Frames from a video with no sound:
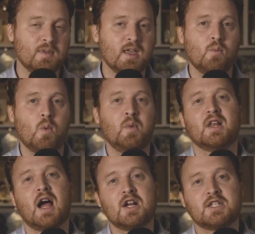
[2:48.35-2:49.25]
And when we can
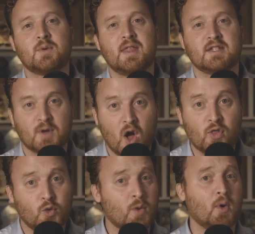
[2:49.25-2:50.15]
hire someone that's gone
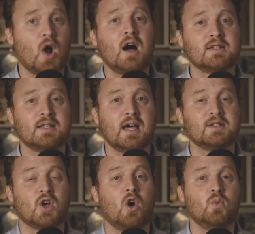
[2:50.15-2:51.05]
through the
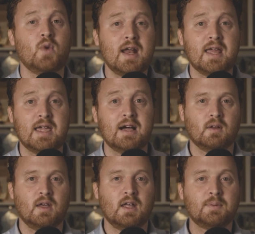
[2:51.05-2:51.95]
process already,
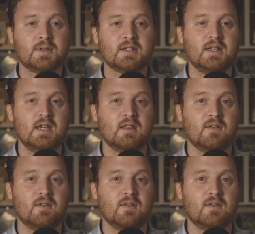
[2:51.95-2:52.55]
it helps us see the